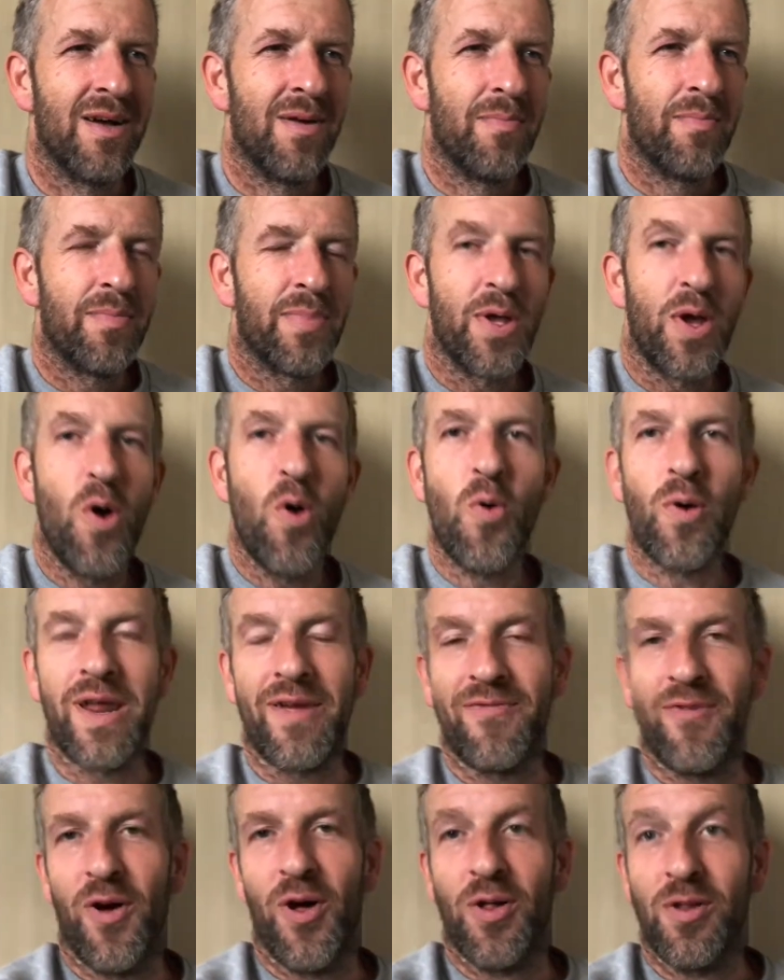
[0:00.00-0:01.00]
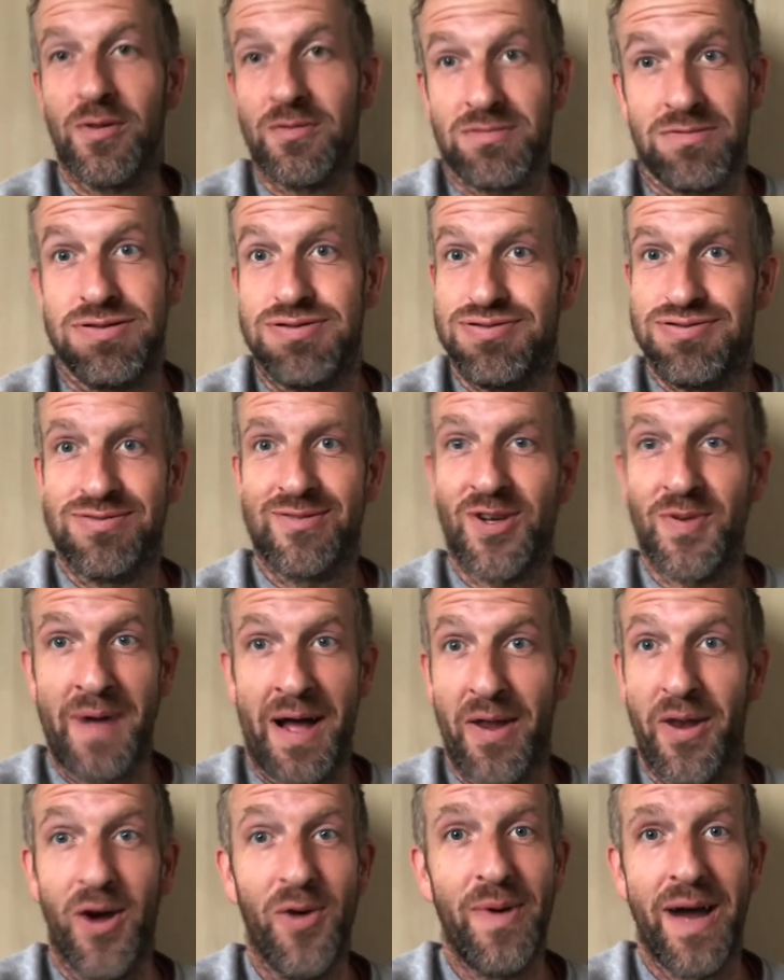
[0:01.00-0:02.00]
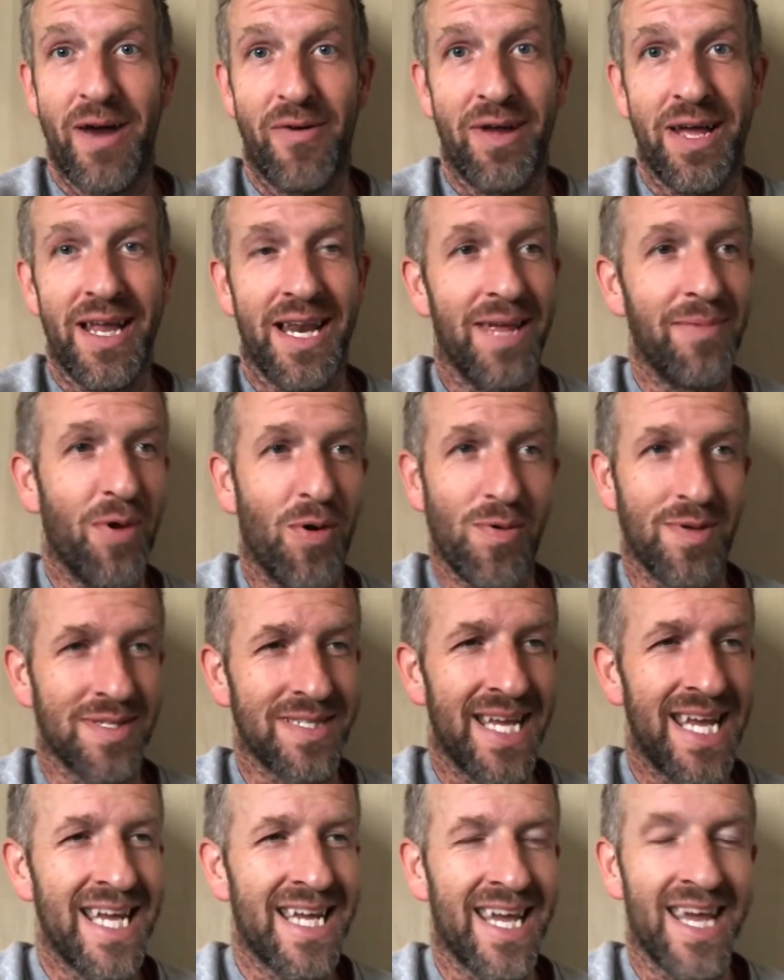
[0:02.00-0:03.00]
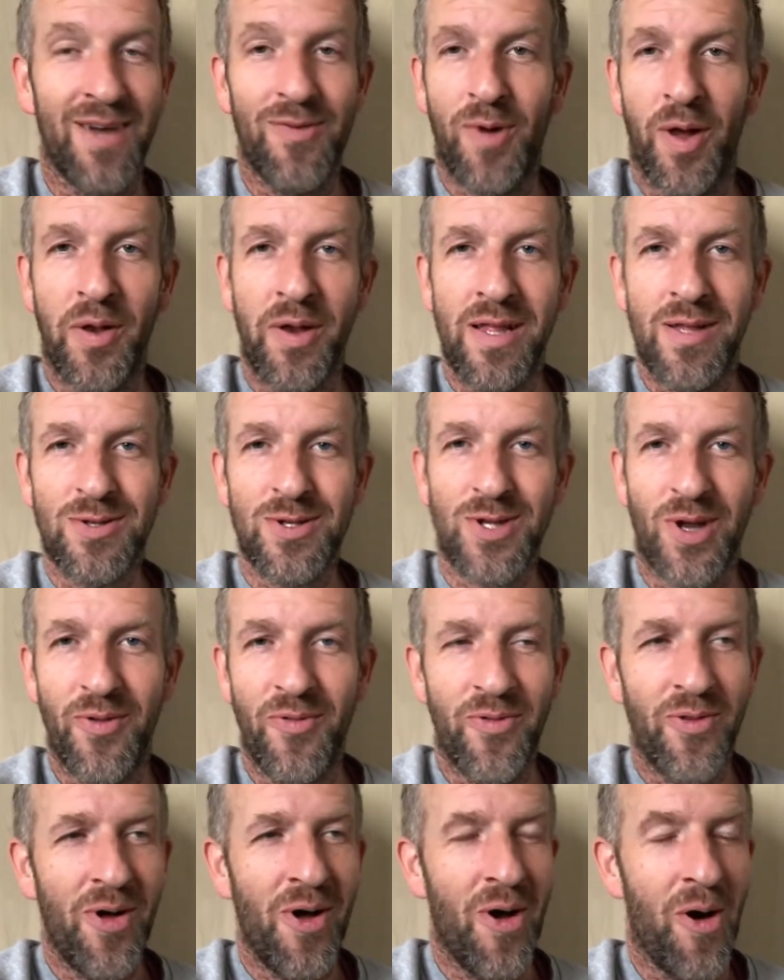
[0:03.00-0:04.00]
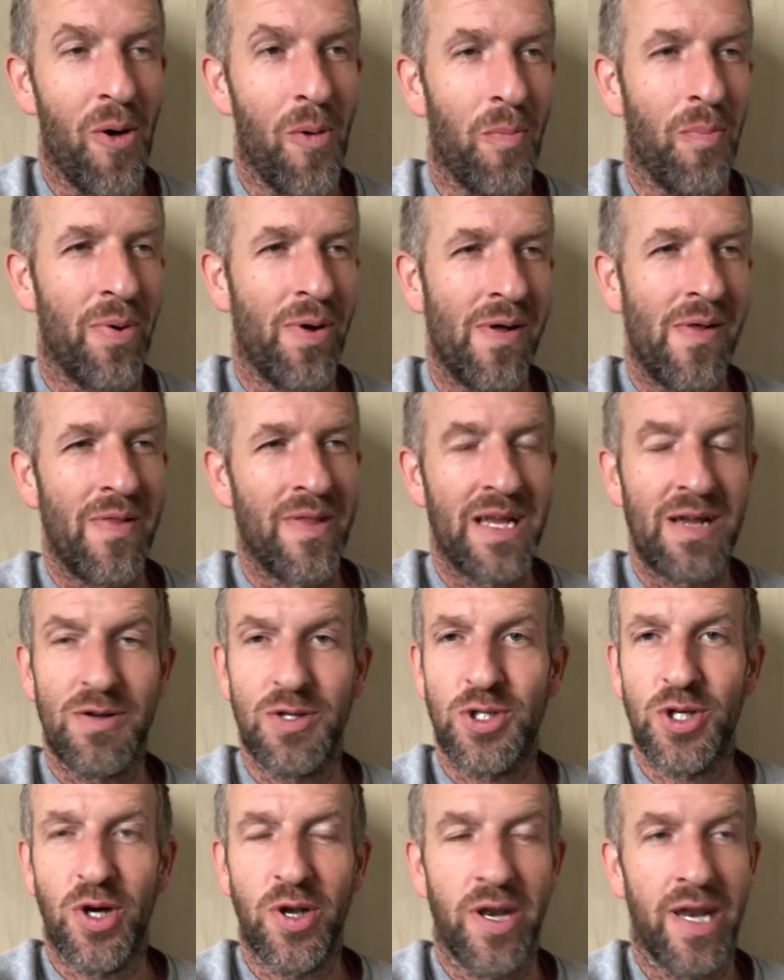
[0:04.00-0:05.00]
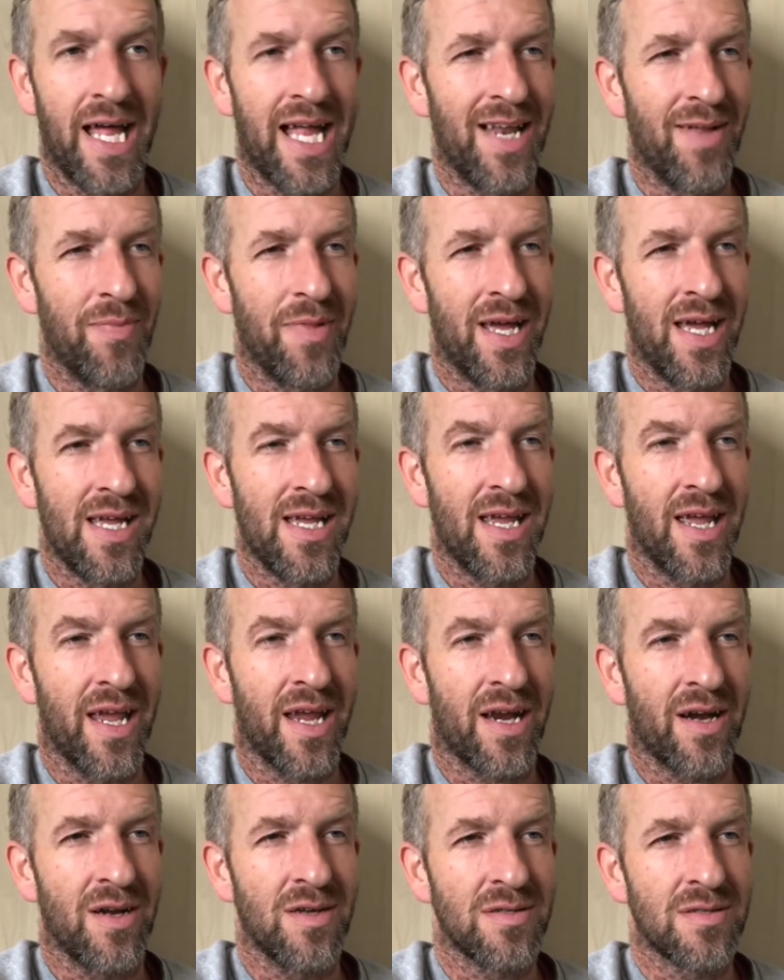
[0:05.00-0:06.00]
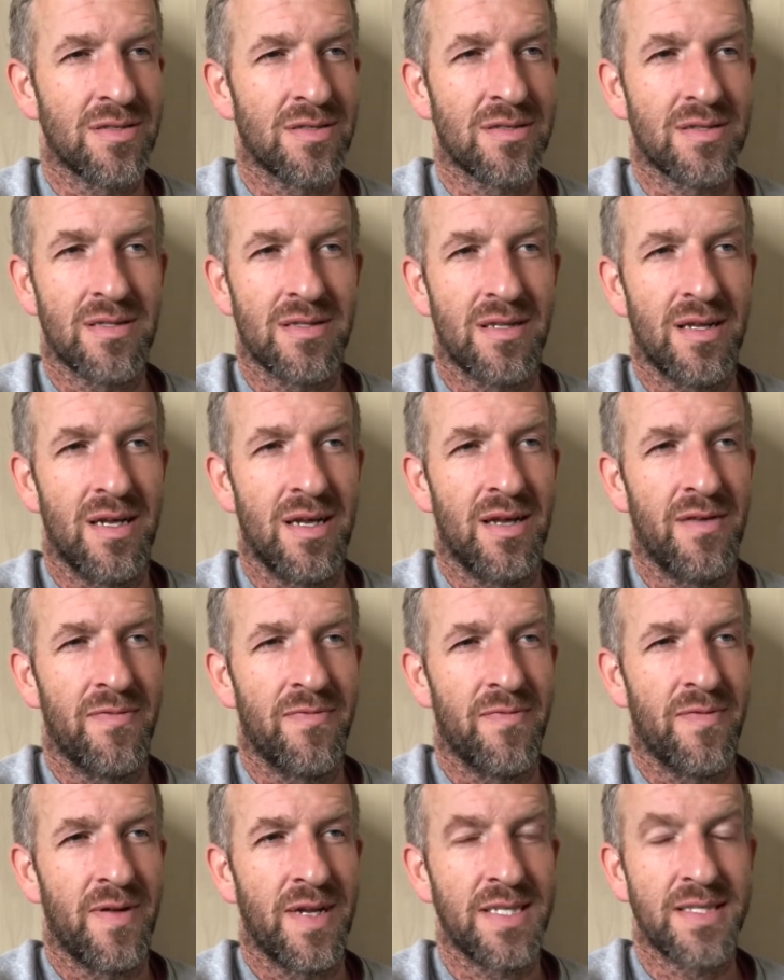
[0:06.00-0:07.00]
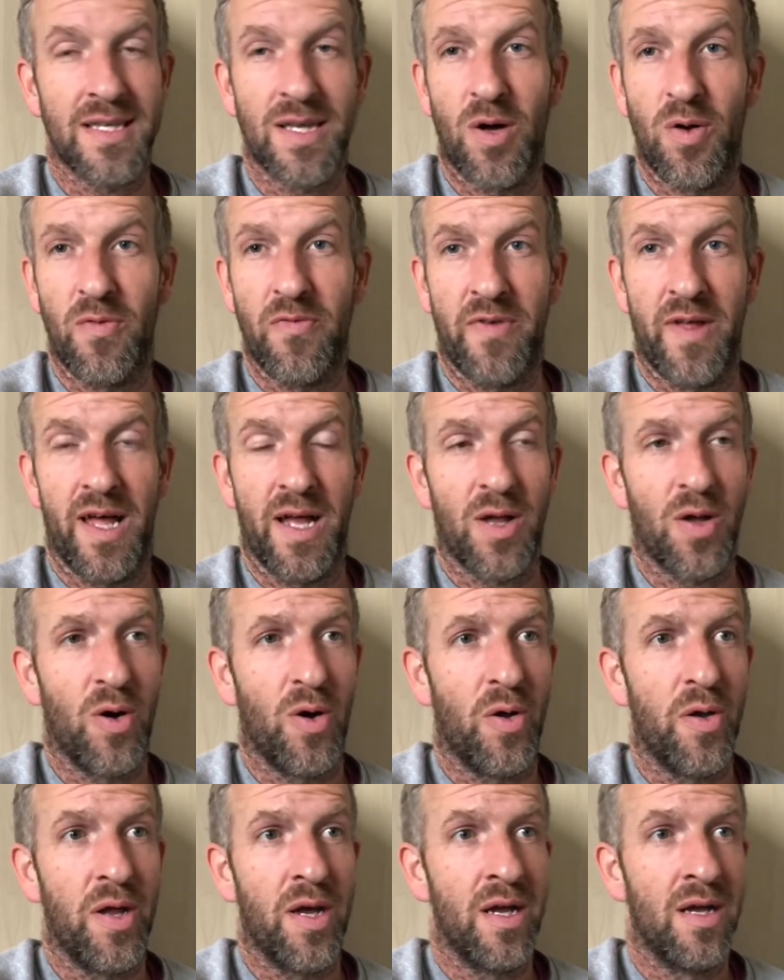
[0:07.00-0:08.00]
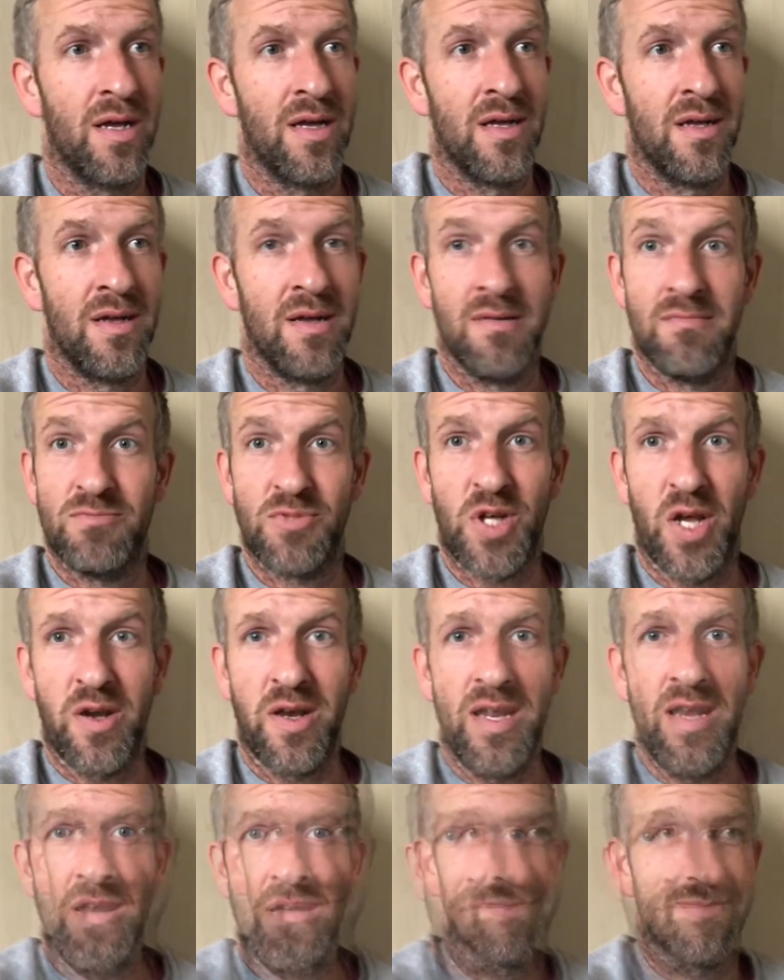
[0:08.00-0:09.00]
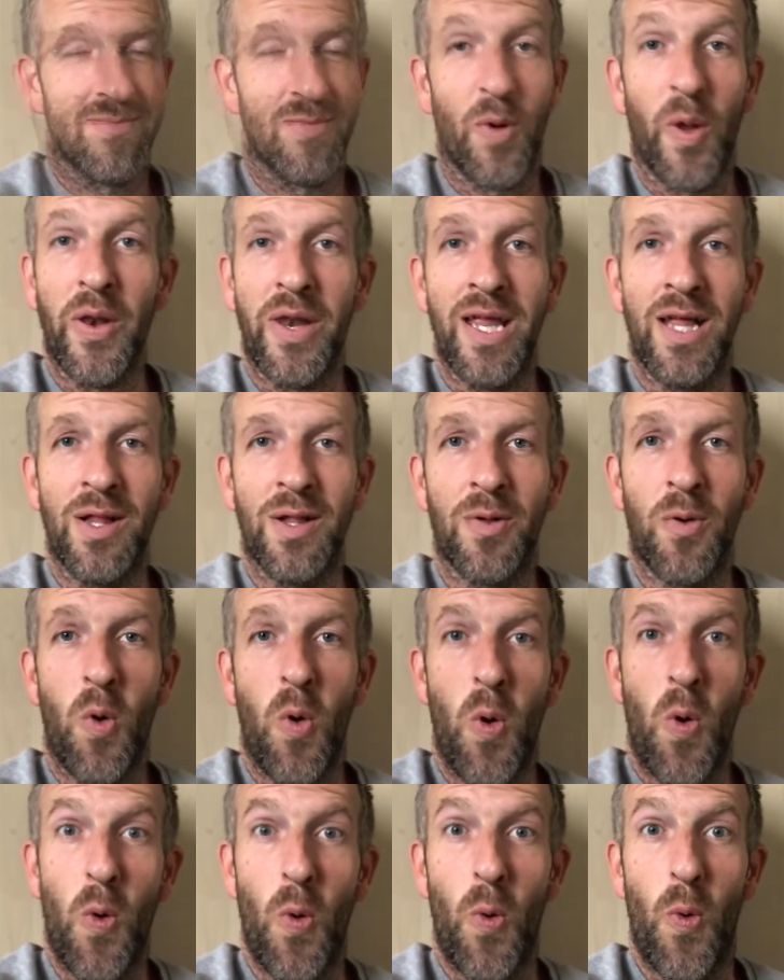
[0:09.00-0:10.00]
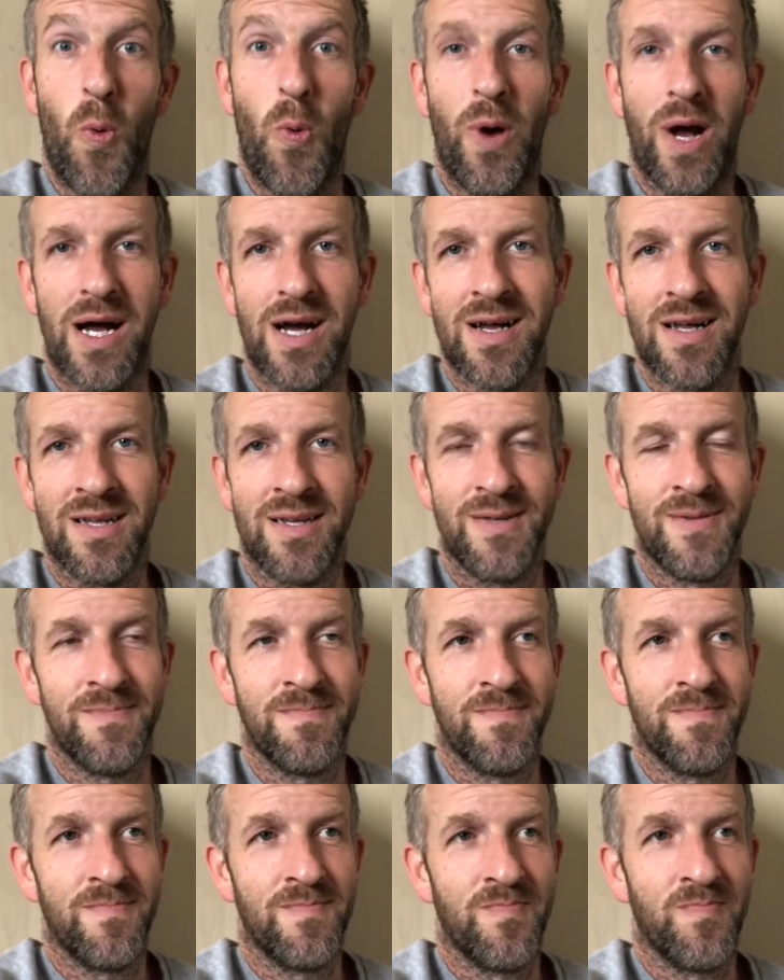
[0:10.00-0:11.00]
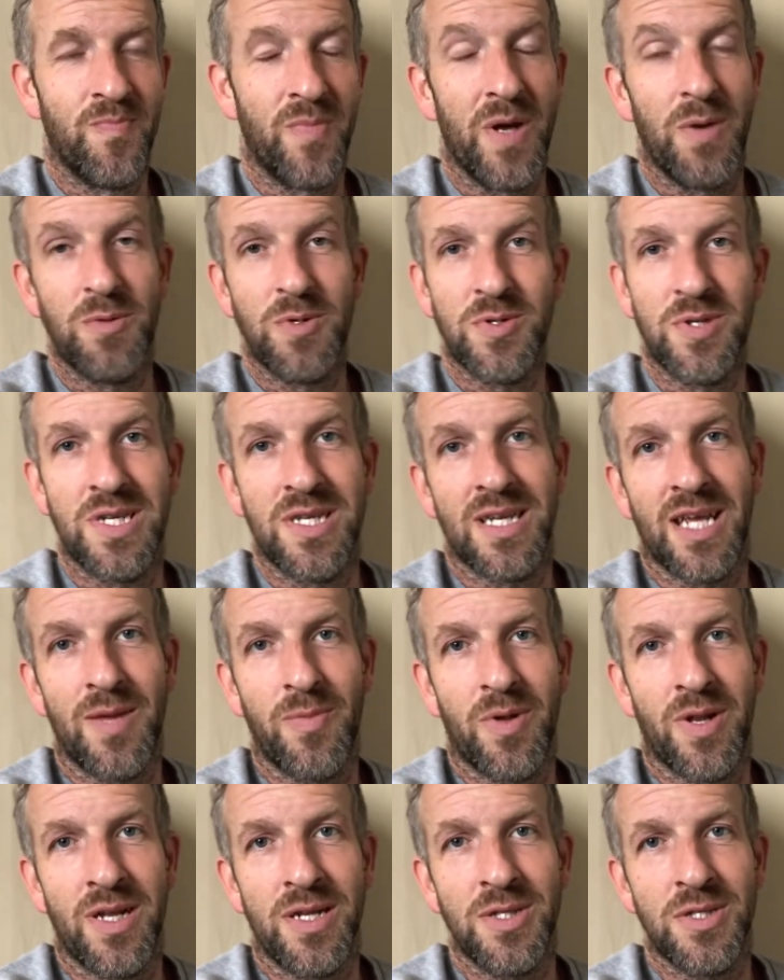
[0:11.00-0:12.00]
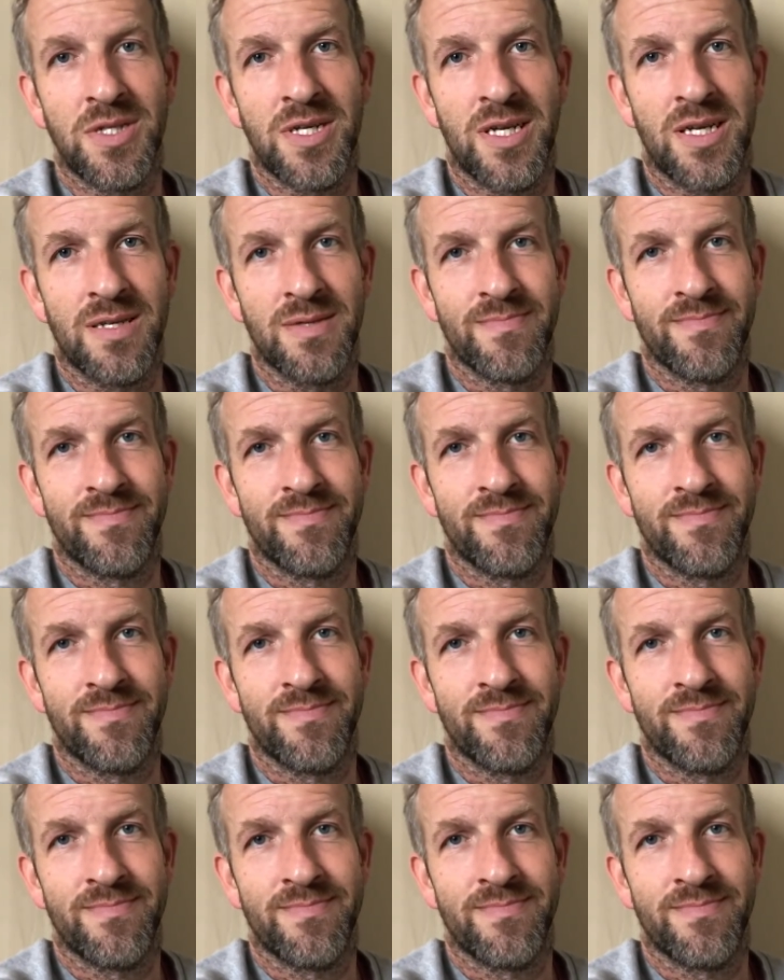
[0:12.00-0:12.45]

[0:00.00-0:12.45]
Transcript: Beautiful. Come out of nowhere really, but we'll take it. 1-0 Scunthorpe. It was Jordan Hallam there, hit it across the face of the goal far corner. Just gone in, 1-0. Woo. Now we just need to keep a clean sheet.